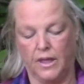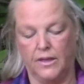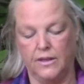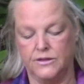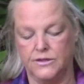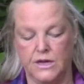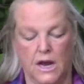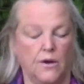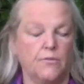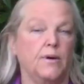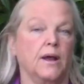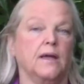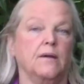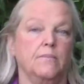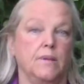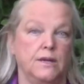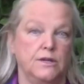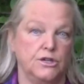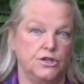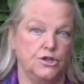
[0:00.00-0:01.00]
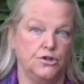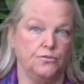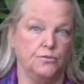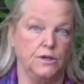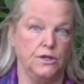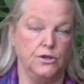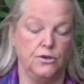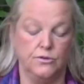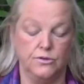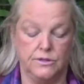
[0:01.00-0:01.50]
It's not recommended to
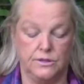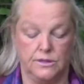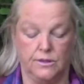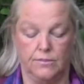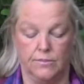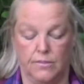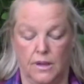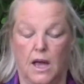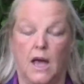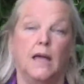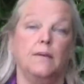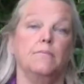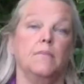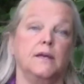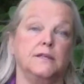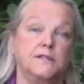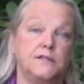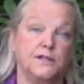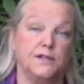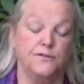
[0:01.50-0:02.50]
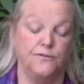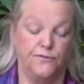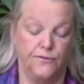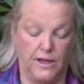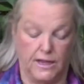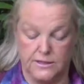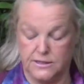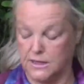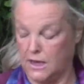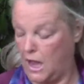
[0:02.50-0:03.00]
reuse them, I must
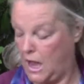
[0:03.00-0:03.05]
confess.